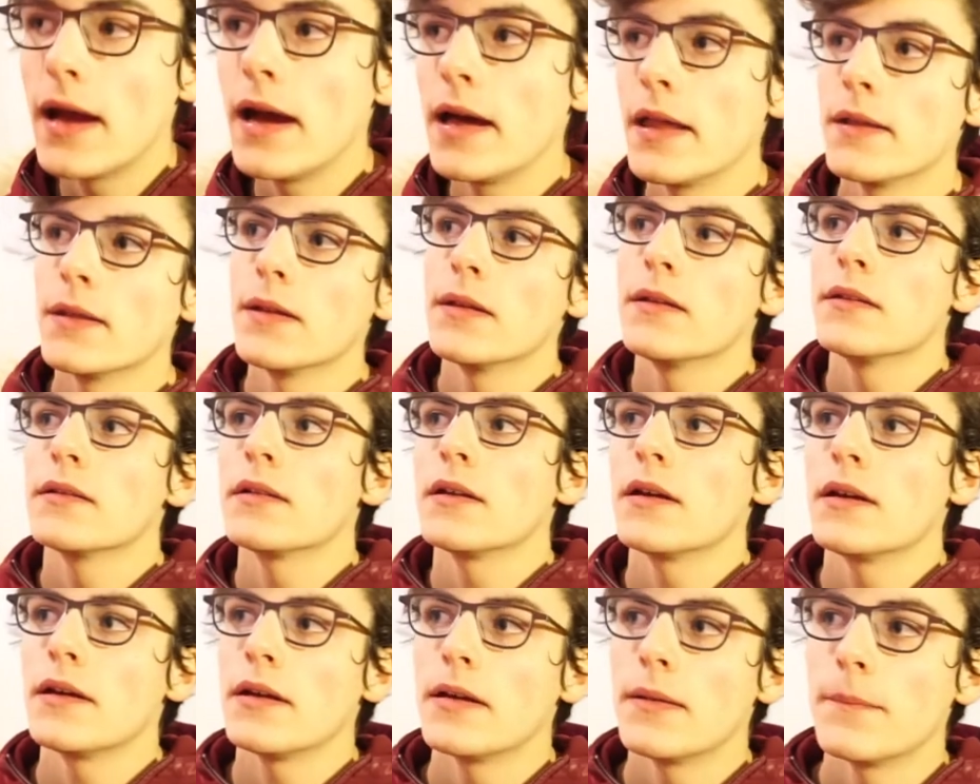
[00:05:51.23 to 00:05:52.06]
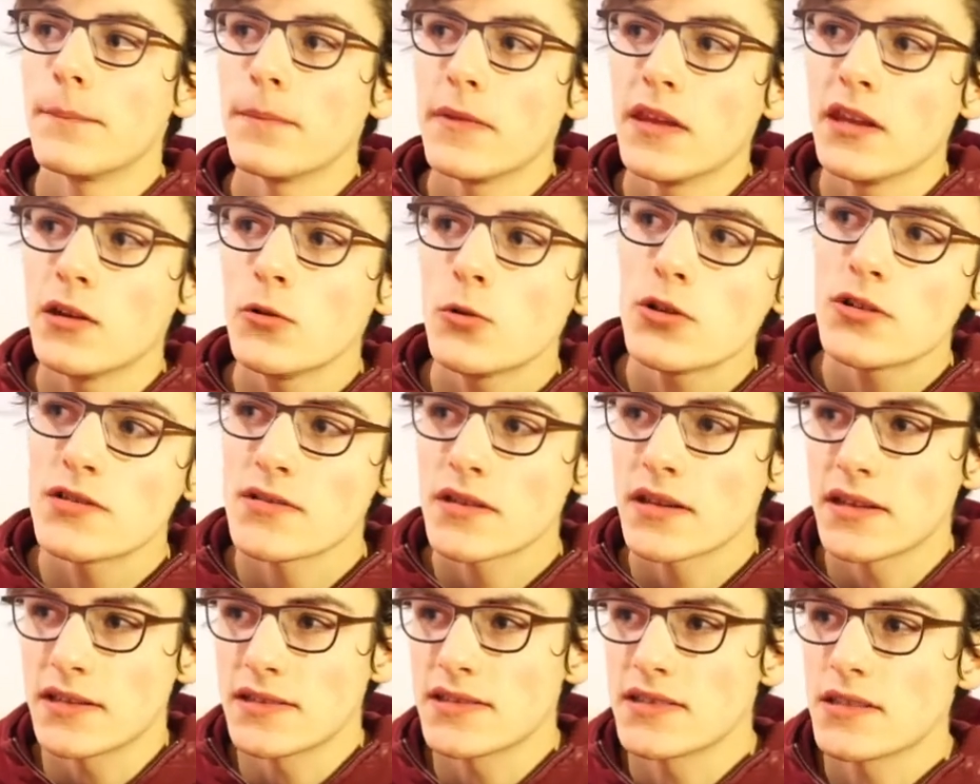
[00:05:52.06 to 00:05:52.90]
And in order
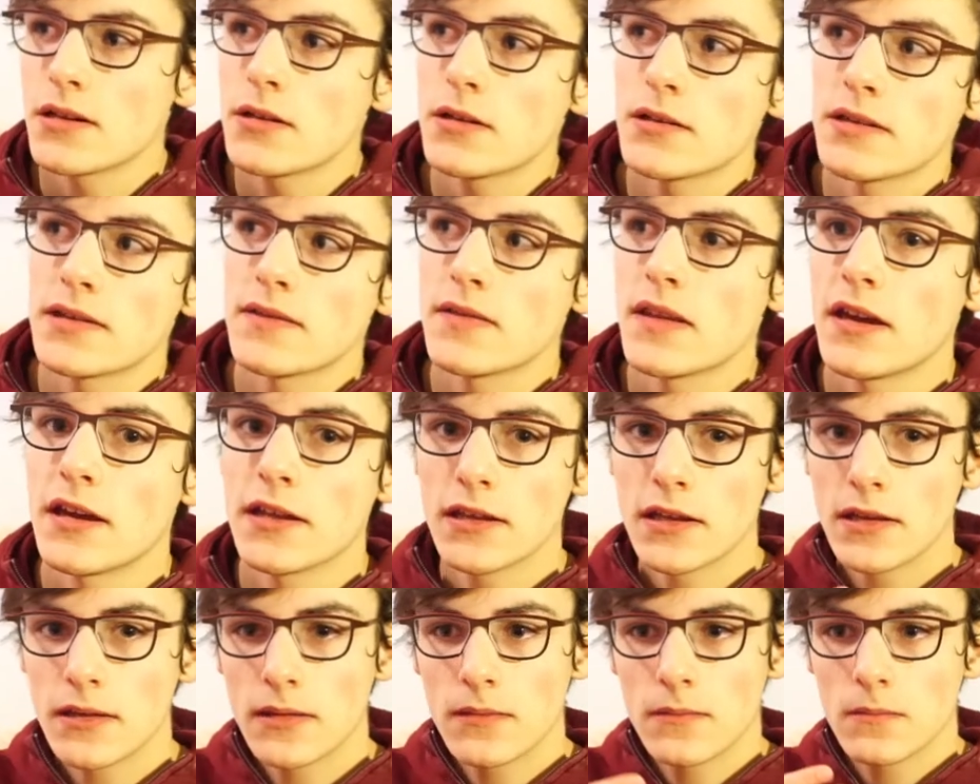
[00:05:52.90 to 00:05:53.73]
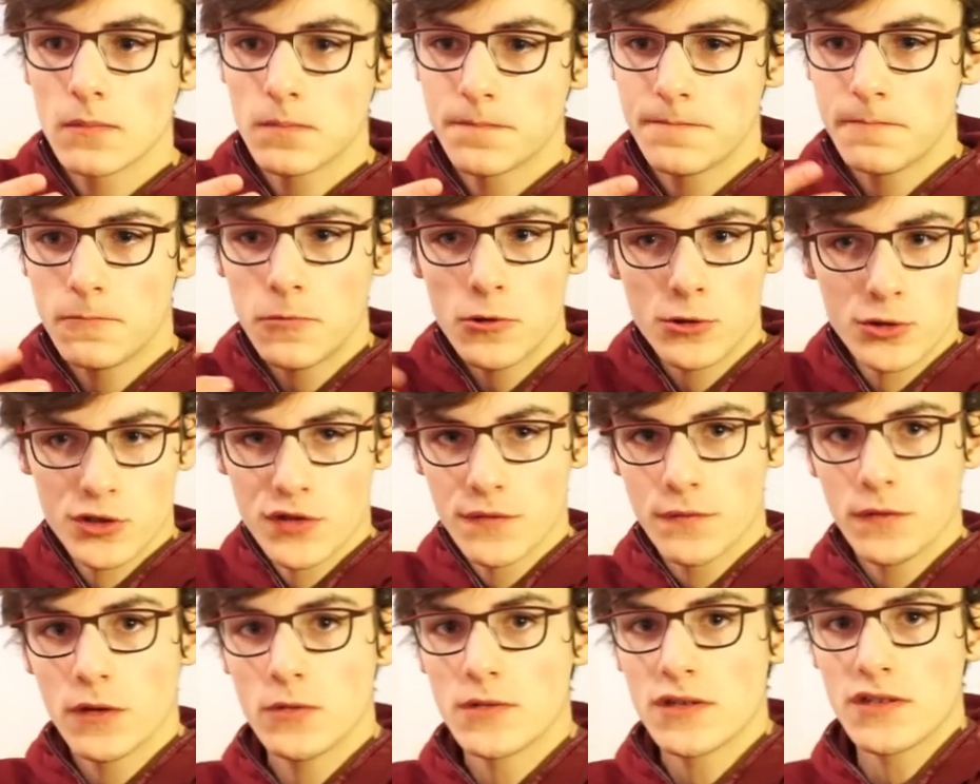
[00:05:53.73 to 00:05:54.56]
to get started in that, you
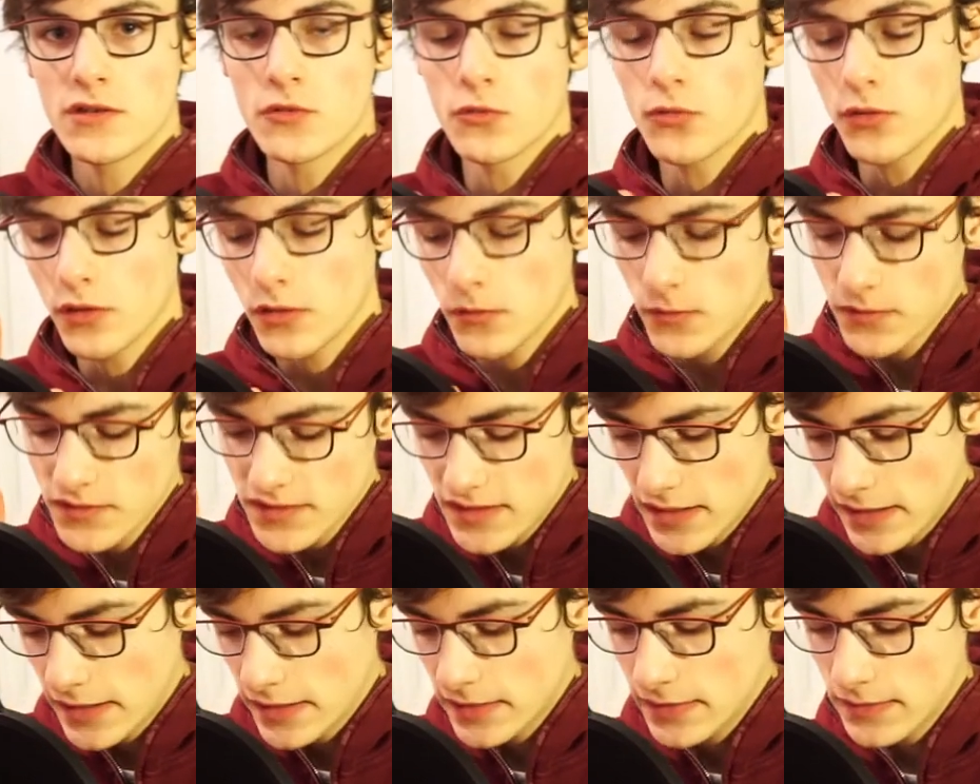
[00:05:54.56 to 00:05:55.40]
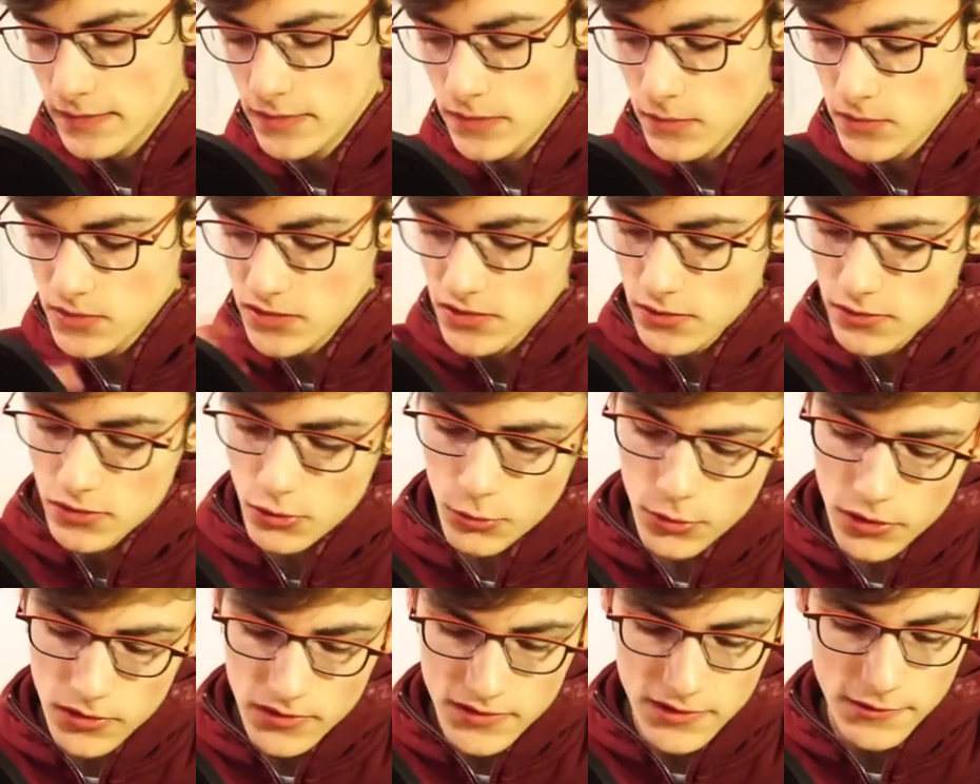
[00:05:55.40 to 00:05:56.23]
watch a few tutorials, and those
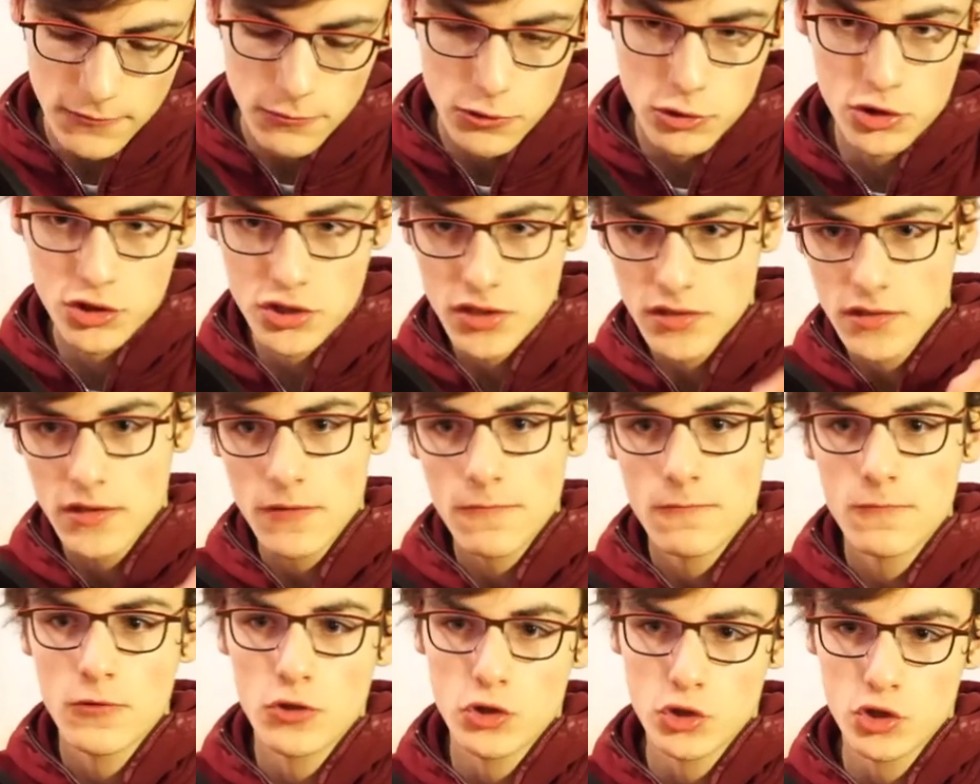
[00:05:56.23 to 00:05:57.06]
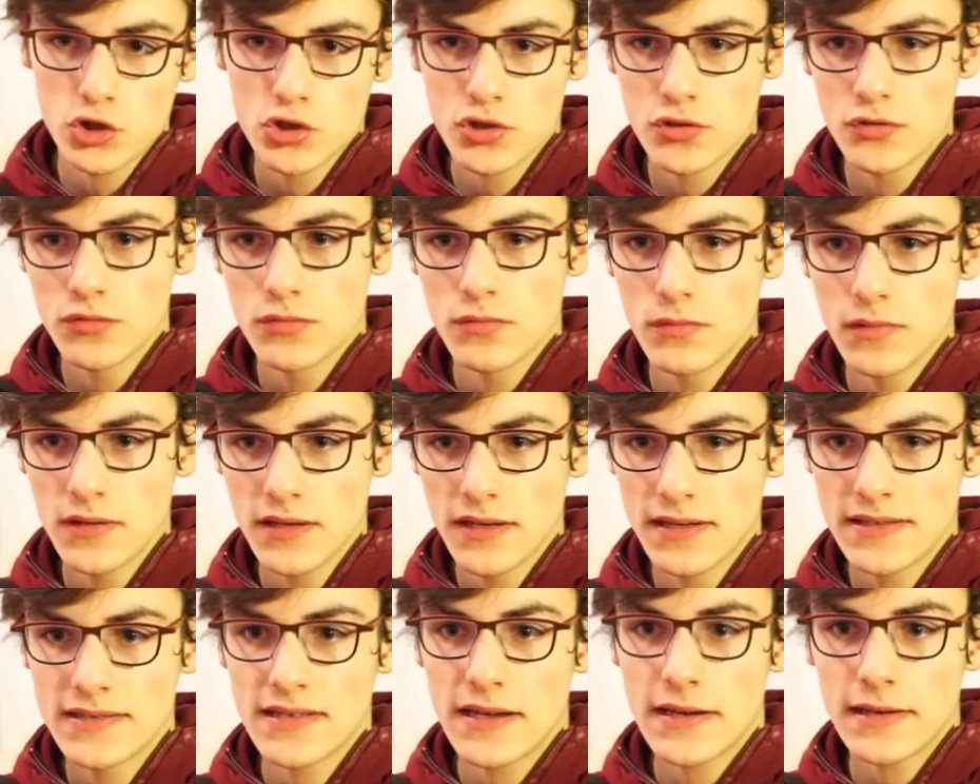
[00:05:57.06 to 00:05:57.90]
tutorials you watch, you don't watch to
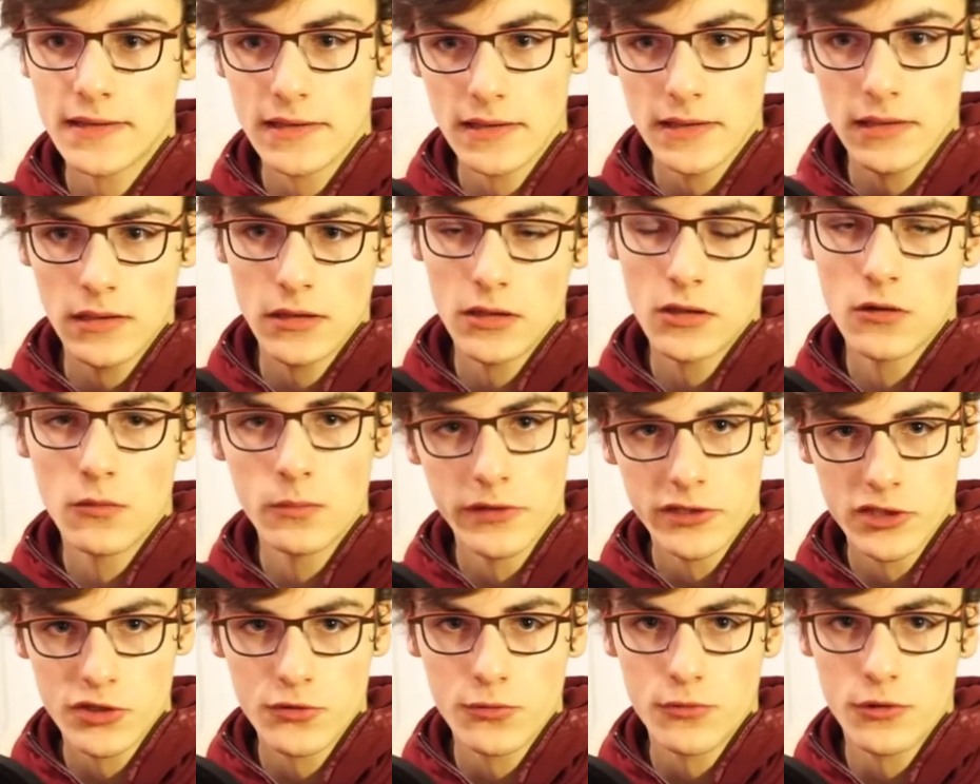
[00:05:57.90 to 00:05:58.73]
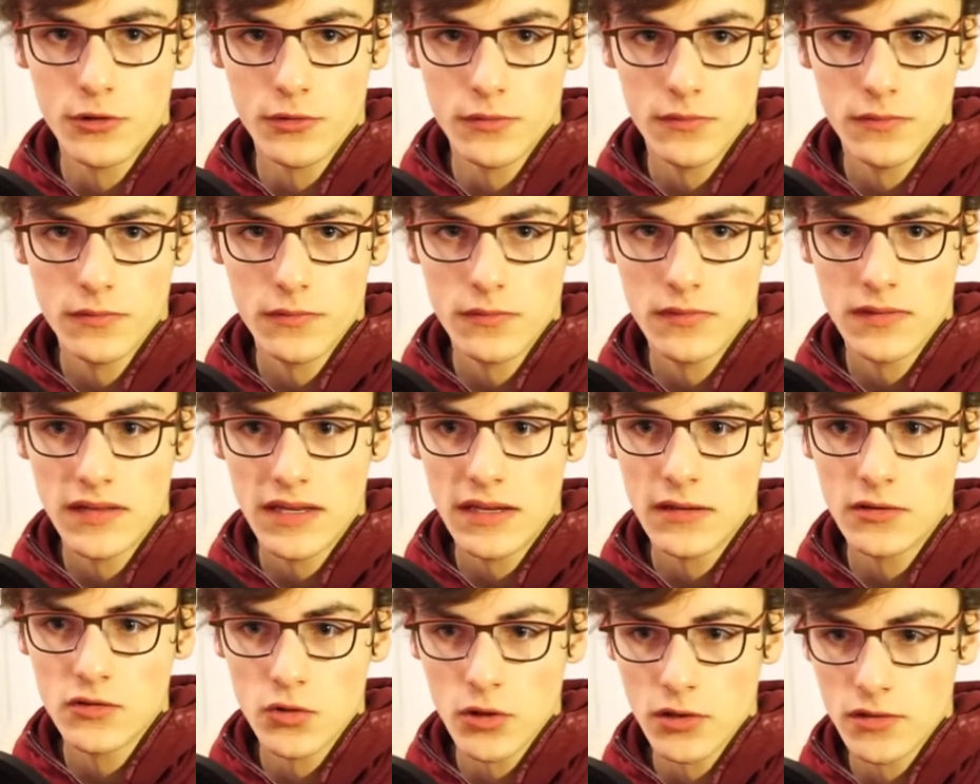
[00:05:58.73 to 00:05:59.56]
exactly accomplish what
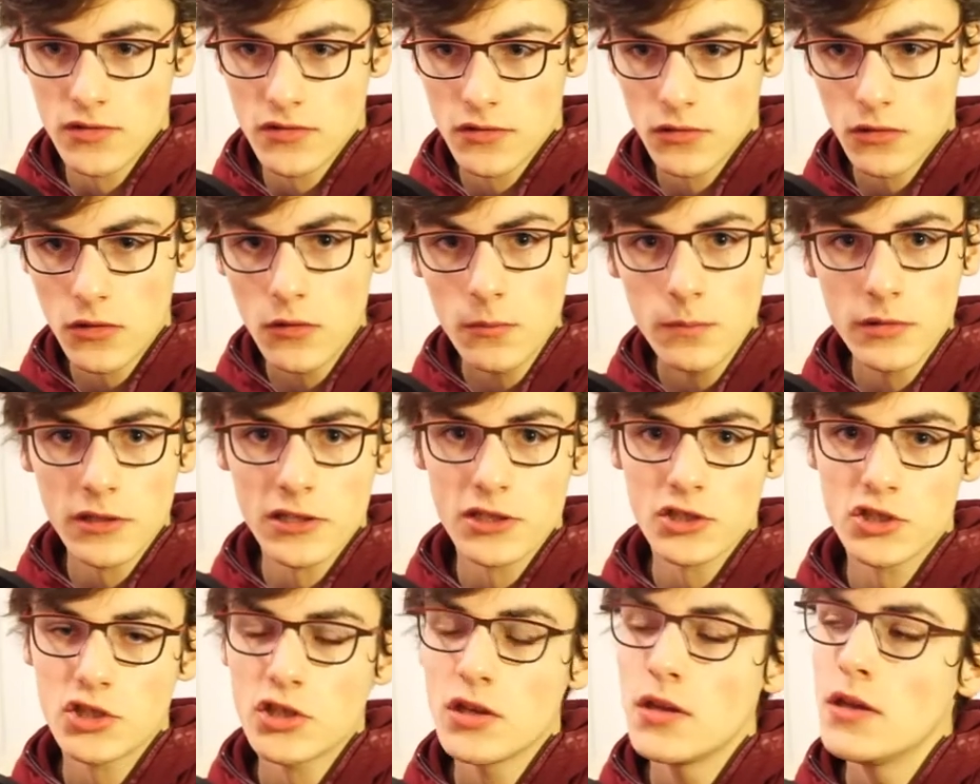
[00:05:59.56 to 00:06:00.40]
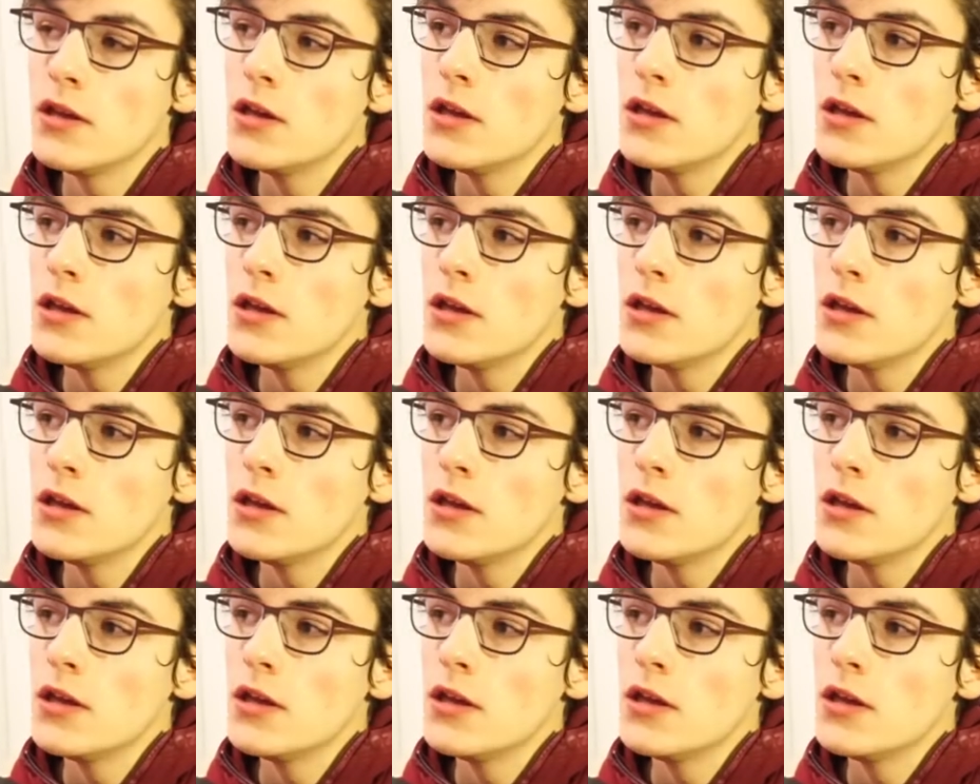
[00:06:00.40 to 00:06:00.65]
they are trying to accomplish.